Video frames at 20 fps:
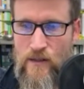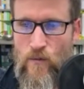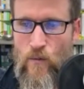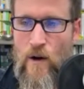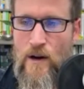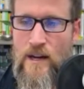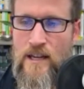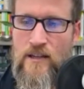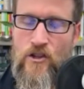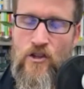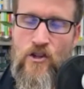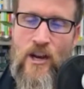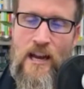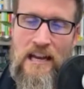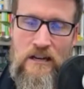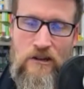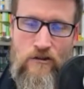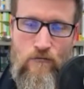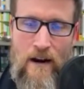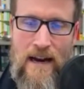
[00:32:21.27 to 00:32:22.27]
One is
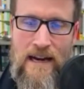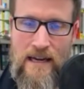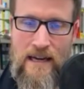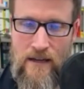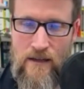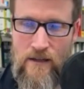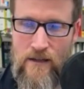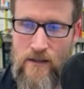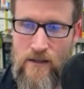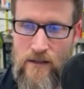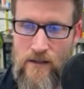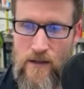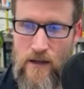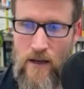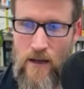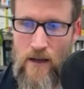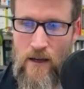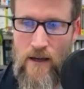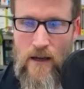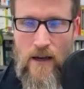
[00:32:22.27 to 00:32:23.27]
change readiness,
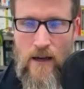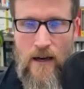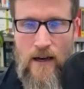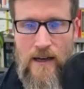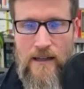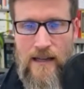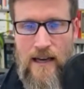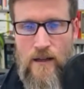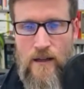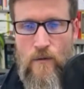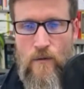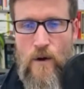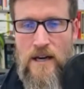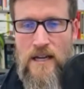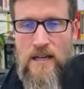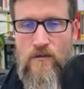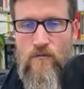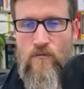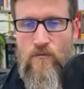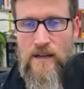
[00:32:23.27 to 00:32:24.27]
and the other one
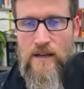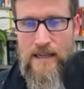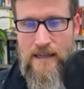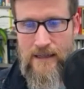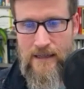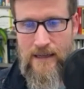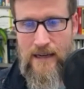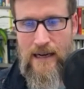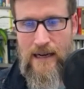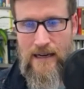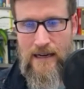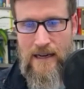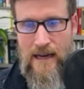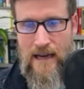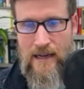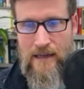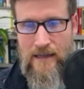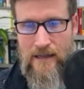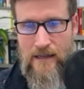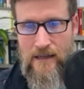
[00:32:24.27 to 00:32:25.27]
is reskill index.